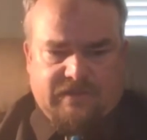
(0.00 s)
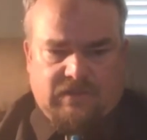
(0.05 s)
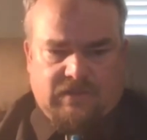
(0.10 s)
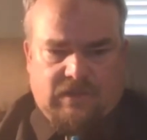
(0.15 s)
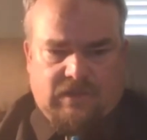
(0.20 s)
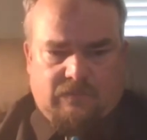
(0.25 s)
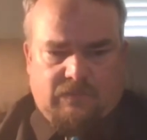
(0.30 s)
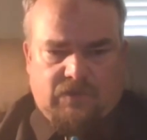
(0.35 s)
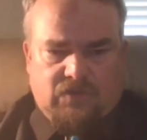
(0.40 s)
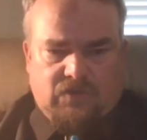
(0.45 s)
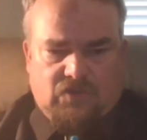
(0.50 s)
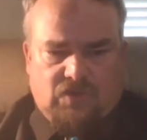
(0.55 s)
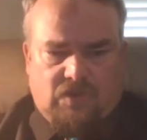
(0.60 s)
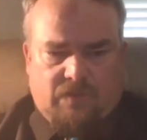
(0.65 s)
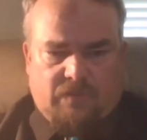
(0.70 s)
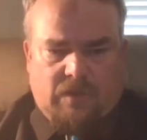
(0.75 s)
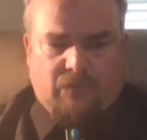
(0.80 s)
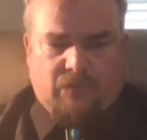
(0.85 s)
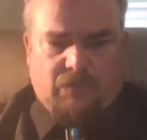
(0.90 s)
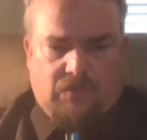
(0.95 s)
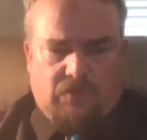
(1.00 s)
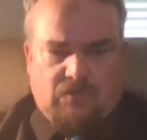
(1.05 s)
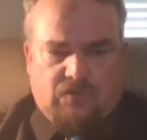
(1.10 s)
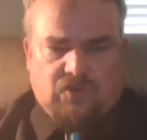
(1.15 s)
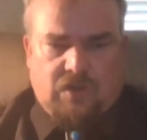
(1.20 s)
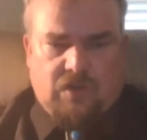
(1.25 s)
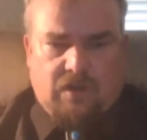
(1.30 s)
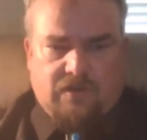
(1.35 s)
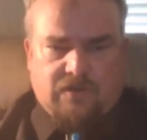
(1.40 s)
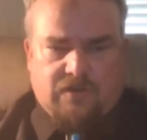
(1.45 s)
I'm going to use
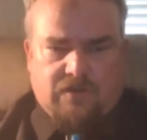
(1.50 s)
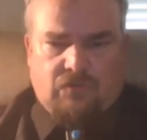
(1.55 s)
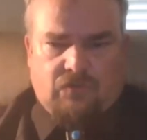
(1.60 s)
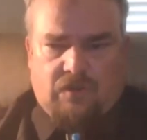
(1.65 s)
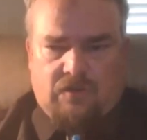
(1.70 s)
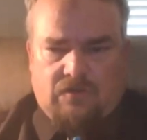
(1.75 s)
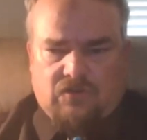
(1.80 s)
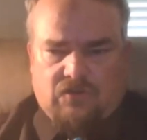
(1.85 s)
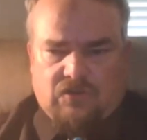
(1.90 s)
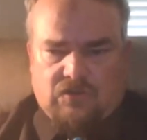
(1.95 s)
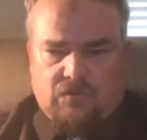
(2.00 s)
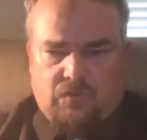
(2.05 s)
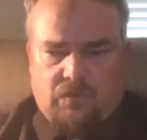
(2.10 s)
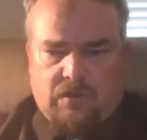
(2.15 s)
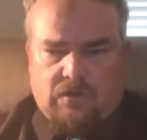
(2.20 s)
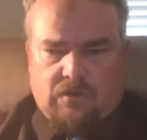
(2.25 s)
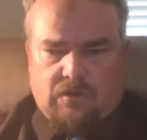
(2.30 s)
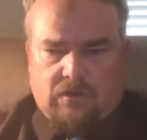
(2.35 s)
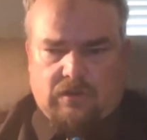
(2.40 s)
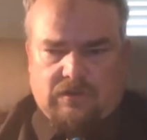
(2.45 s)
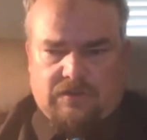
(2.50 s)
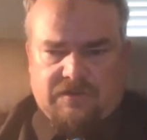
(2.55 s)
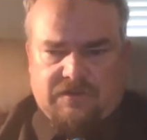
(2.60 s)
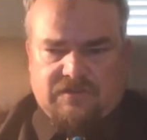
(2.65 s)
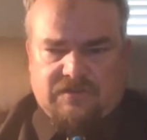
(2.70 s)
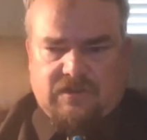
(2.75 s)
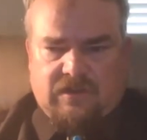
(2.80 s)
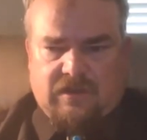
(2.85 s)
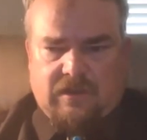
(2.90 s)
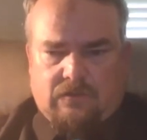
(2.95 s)
share screen just so we can look at
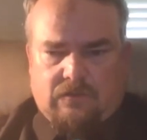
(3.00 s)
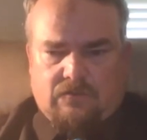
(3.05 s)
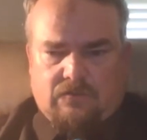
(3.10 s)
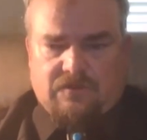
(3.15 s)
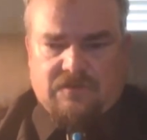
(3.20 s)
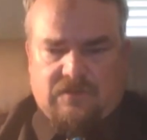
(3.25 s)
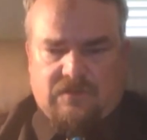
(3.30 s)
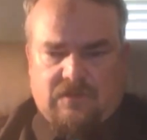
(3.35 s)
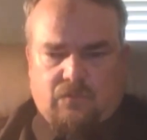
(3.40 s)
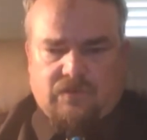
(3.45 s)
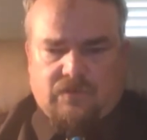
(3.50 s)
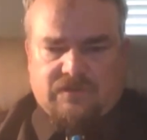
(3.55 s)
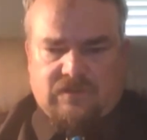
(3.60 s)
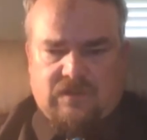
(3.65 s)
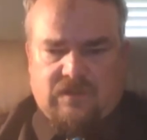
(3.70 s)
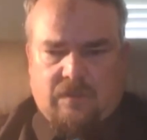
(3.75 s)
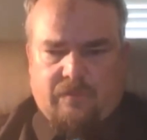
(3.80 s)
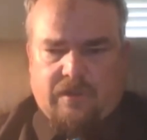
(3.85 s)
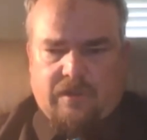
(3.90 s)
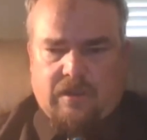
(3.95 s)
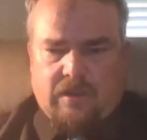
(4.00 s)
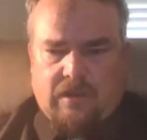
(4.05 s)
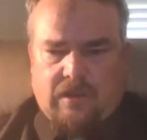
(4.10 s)
this together to see what's coming